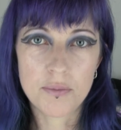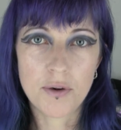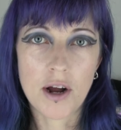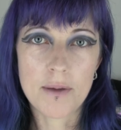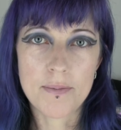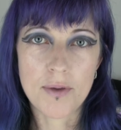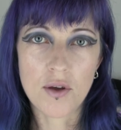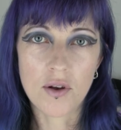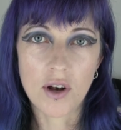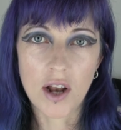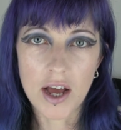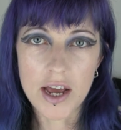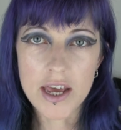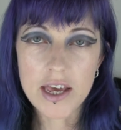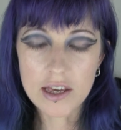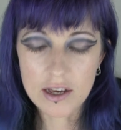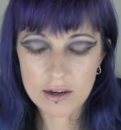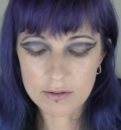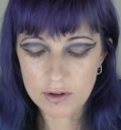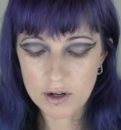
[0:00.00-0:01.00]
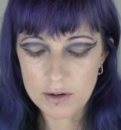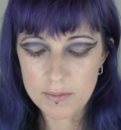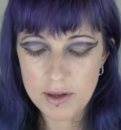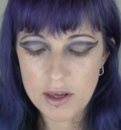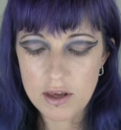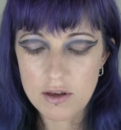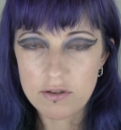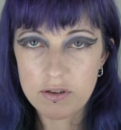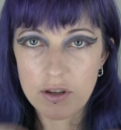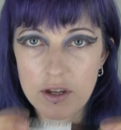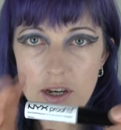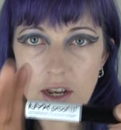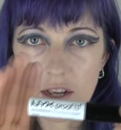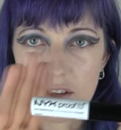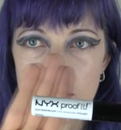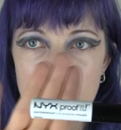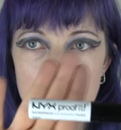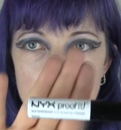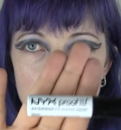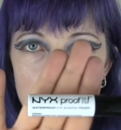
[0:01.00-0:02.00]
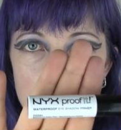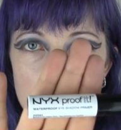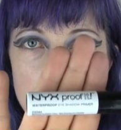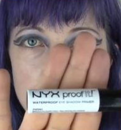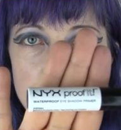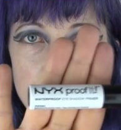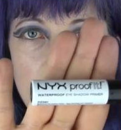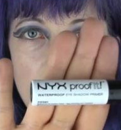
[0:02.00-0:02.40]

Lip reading: primer you like, I'm going to be using NYX's Proof